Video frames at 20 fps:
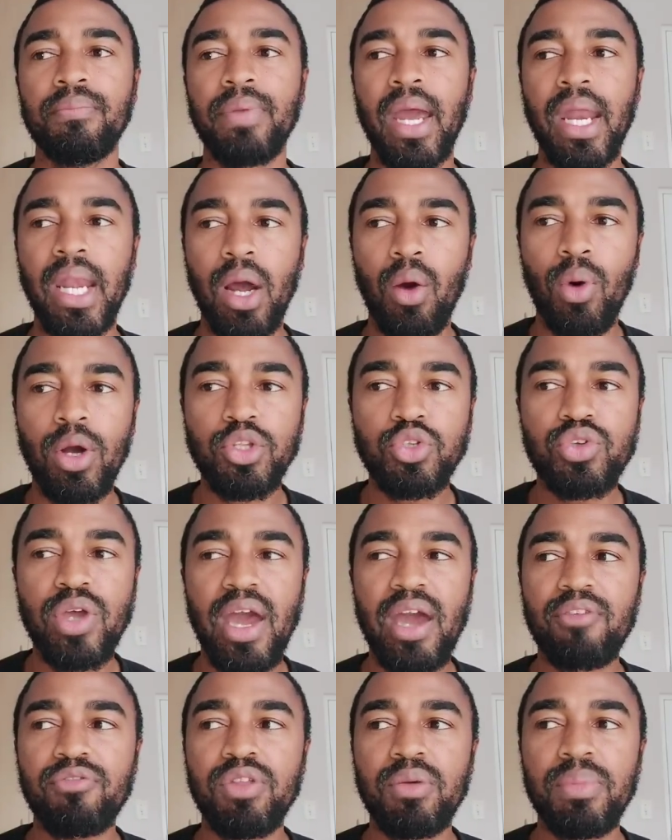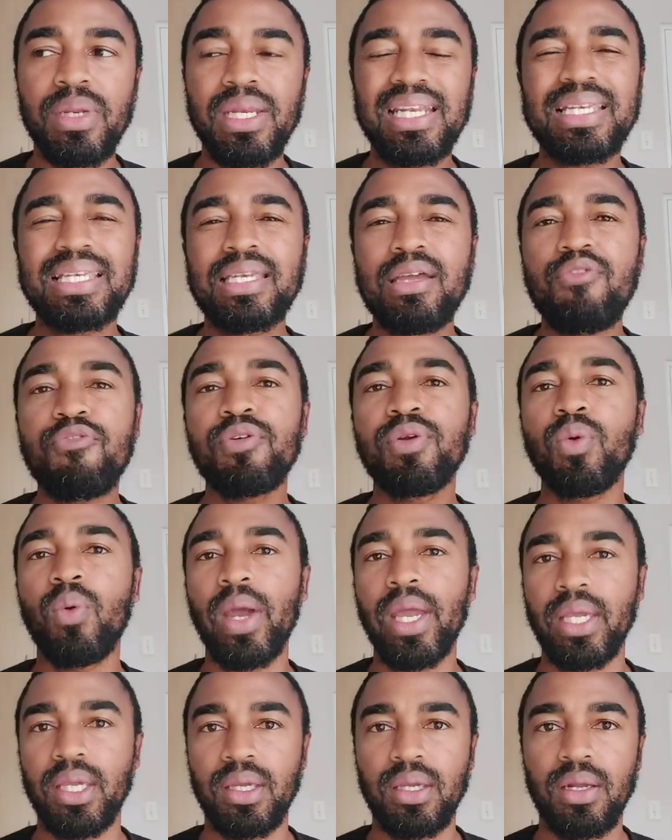and I want to have them in a different
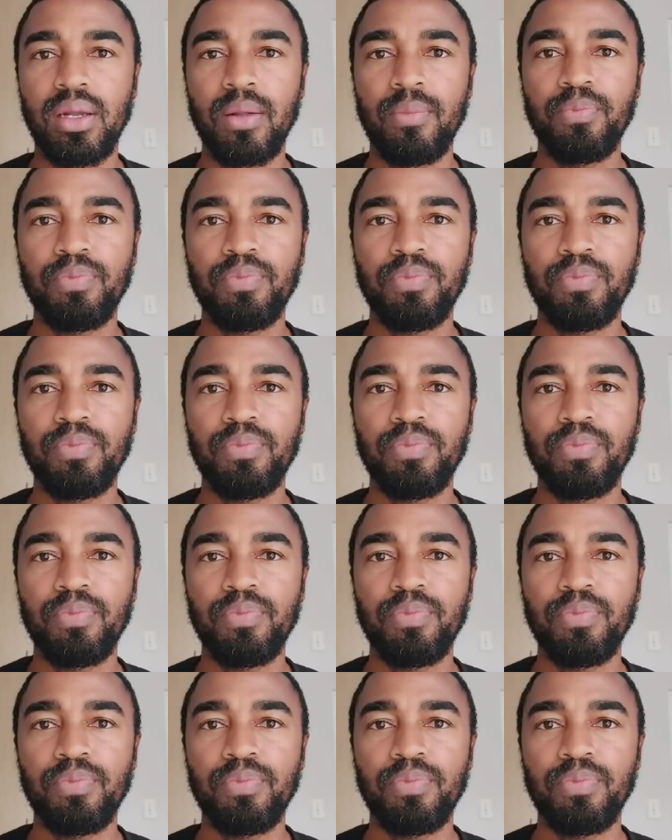way,